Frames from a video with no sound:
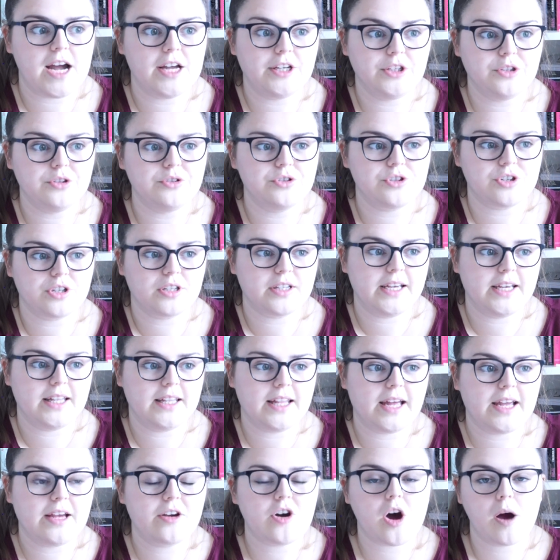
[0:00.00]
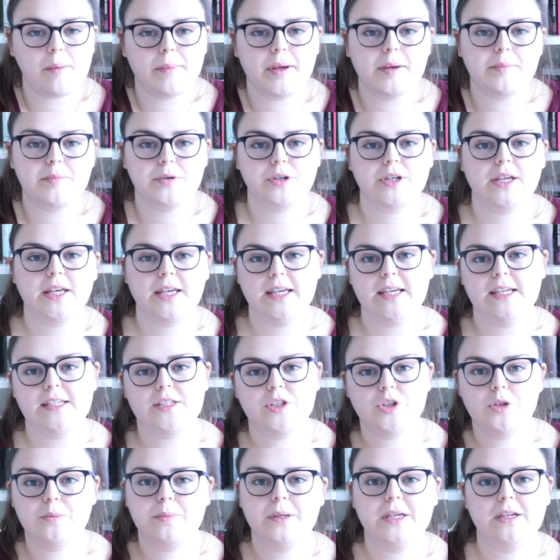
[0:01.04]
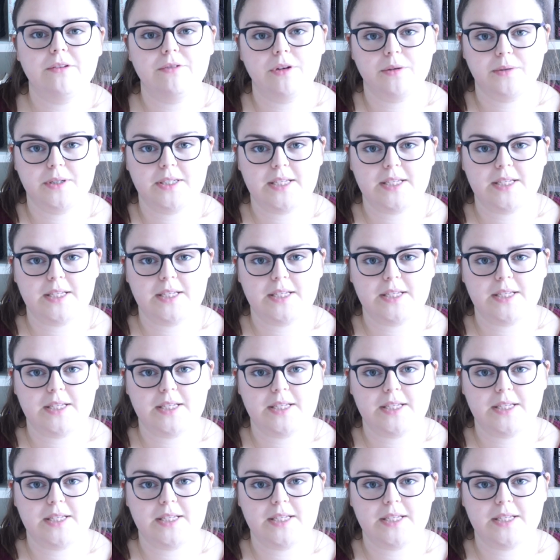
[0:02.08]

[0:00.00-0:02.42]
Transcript: are usually like comic booky superhero